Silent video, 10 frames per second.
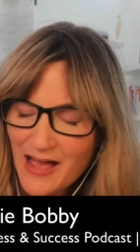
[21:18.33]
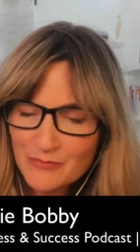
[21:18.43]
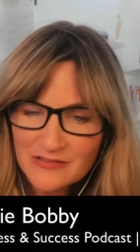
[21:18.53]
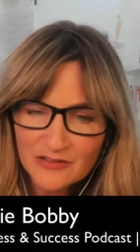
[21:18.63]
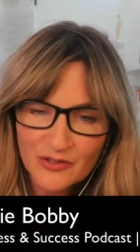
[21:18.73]

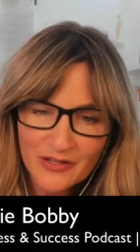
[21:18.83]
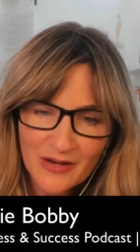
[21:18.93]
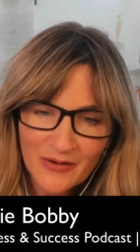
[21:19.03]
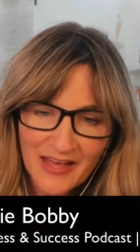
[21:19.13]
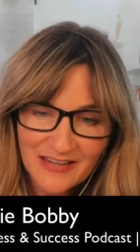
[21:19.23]
absolutely
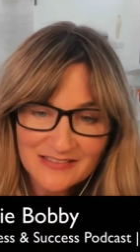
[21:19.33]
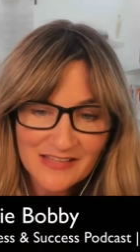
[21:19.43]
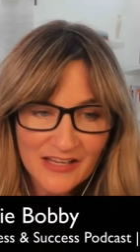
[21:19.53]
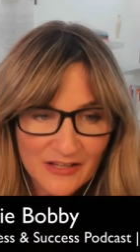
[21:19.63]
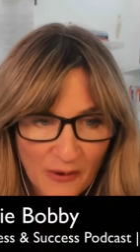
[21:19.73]
okay to
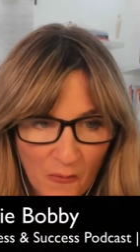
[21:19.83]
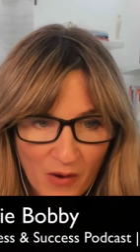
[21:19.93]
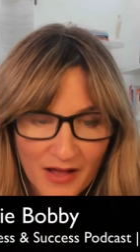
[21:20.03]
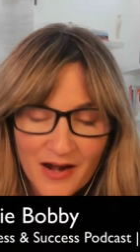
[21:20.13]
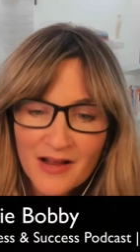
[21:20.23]
say, you know
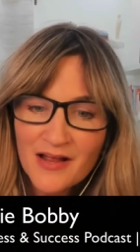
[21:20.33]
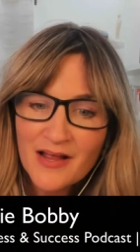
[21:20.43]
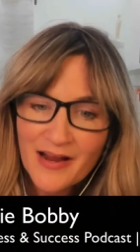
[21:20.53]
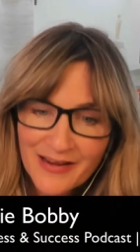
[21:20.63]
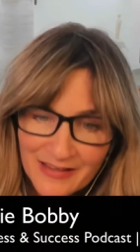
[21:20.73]
what,
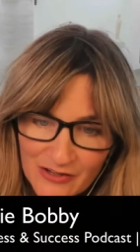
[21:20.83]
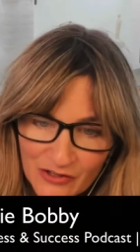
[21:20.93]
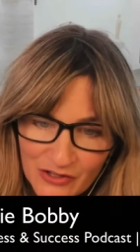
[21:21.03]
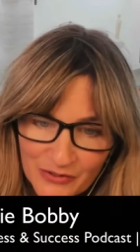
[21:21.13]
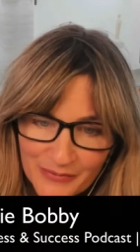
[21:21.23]
I hear
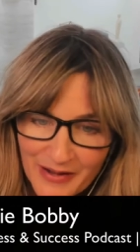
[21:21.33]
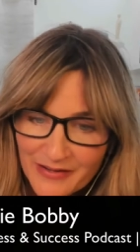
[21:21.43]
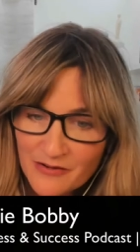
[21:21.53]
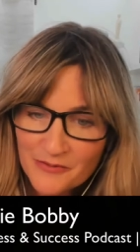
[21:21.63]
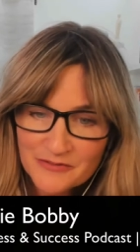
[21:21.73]
you. I
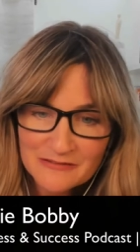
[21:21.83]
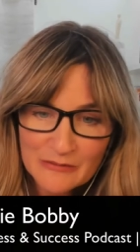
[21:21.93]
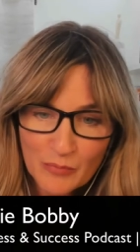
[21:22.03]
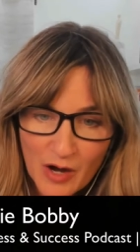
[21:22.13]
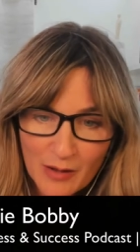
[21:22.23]
know this is a
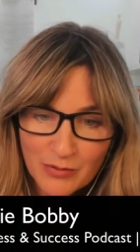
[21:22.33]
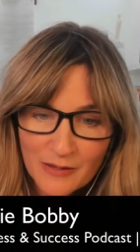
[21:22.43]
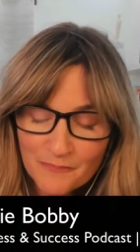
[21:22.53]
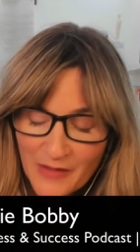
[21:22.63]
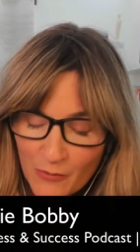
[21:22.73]

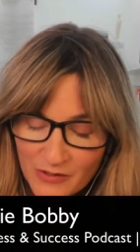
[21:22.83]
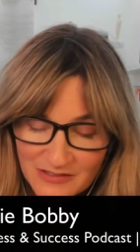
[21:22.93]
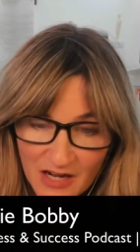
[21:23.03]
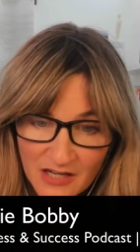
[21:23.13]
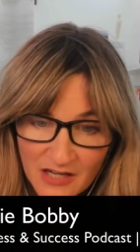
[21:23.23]
problem. I want to
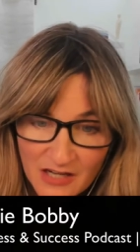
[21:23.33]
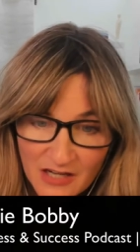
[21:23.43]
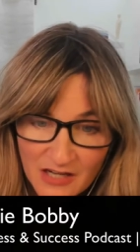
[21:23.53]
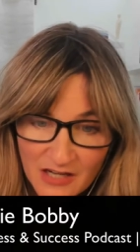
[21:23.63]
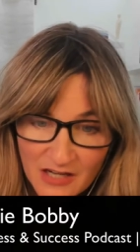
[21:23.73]
talk to you
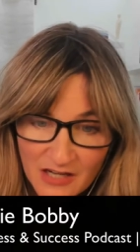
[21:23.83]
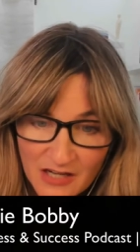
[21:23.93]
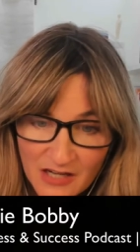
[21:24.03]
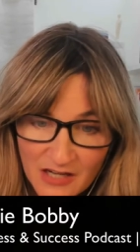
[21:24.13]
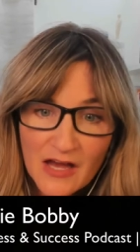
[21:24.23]
about
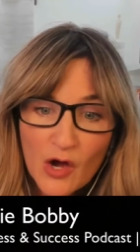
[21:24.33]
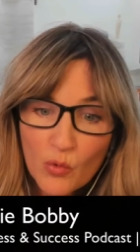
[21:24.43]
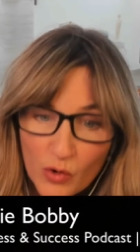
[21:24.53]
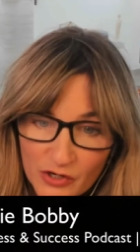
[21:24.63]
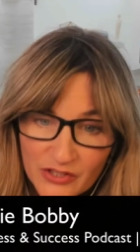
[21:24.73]
this.
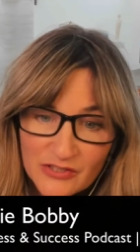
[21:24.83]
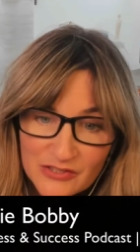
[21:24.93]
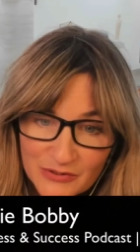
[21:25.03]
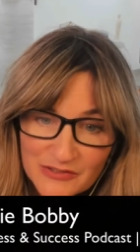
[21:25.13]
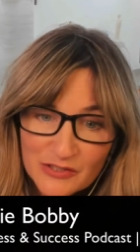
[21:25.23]
What are you
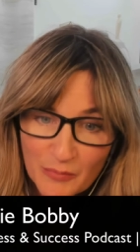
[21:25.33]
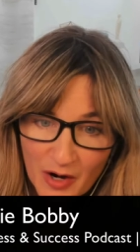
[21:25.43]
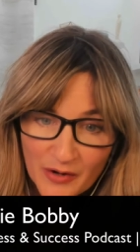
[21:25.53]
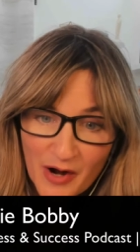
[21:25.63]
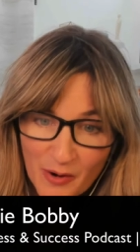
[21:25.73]
doing
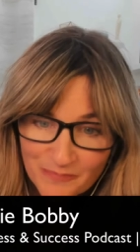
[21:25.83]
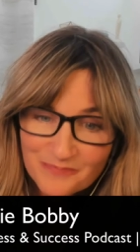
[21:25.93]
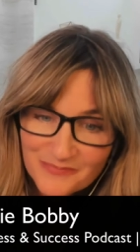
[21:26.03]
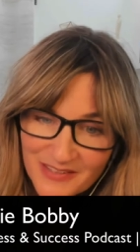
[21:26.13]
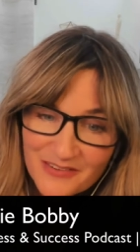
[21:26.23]
tomorrow?
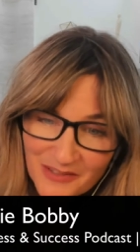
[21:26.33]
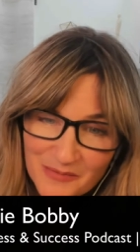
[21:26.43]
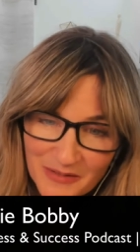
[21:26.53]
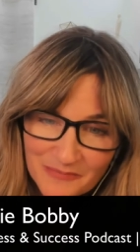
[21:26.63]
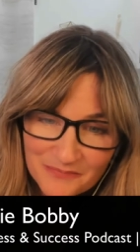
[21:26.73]
You know what I
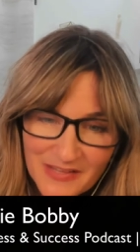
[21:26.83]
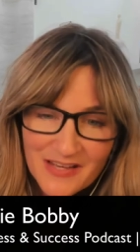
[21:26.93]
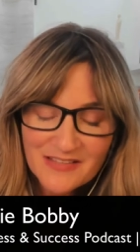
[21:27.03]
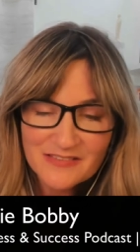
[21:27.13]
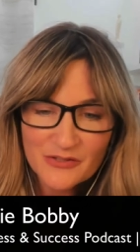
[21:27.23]
mean?
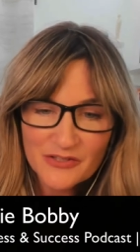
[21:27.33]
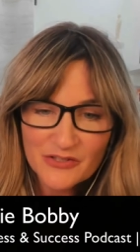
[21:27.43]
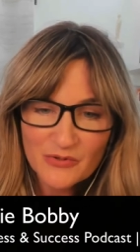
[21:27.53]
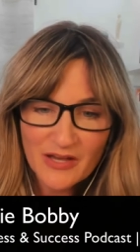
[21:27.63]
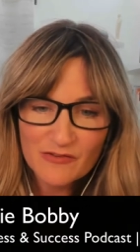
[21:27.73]
So that
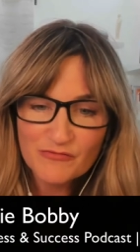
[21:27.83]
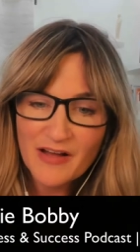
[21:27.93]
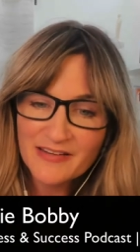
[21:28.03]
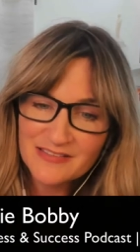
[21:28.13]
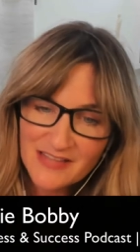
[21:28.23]
you can
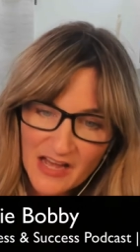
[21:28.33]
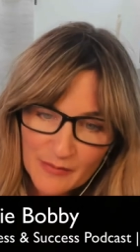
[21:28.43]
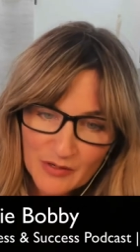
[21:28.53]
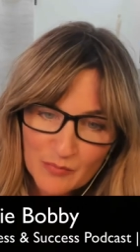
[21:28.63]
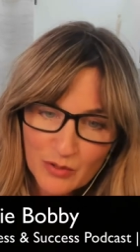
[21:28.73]
find a
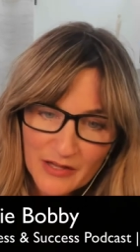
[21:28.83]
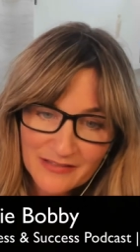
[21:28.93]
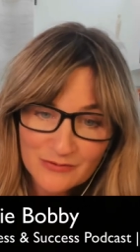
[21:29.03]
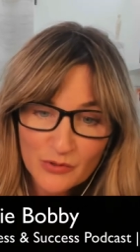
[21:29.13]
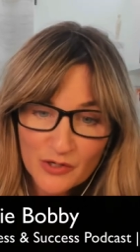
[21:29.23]
time and a
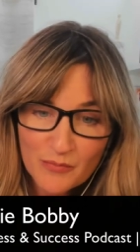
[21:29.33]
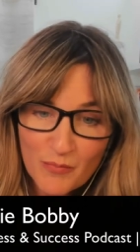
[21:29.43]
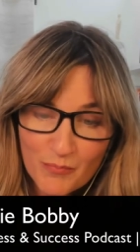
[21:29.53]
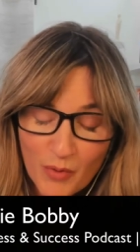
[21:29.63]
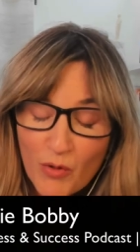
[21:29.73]
place where you're
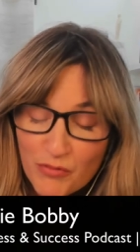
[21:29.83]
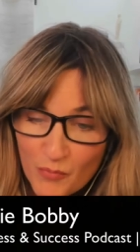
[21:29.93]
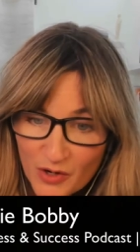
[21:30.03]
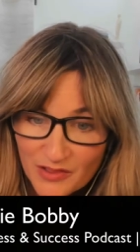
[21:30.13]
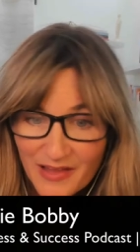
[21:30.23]
both
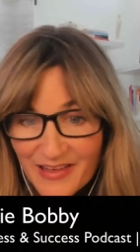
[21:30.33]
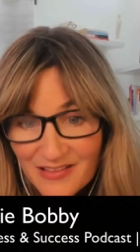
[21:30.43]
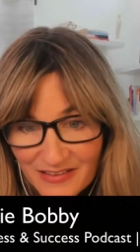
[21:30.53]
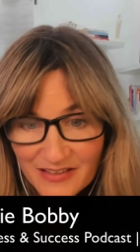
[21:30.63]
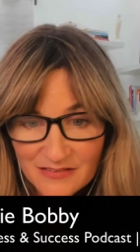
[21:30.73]
more
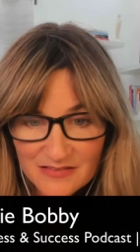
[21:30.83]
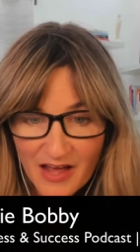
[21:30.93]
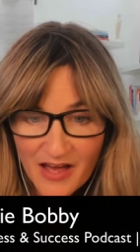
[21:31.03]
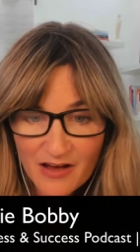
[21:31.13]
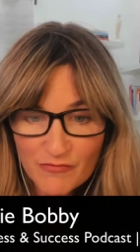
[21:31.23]
likely to
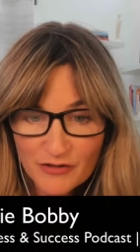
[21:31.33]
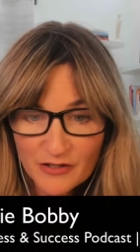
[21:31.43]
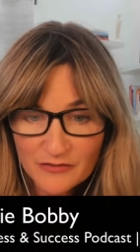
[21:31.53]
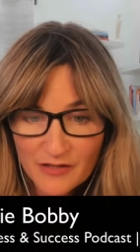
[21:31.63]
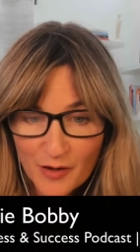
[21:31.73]
have
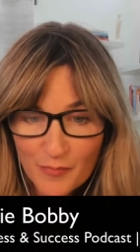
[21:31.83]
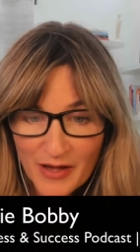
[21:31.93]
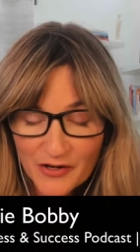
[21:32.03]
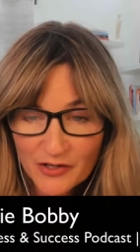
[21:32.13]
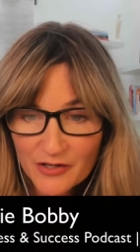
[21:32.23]
a, a
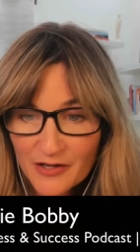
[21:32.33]
better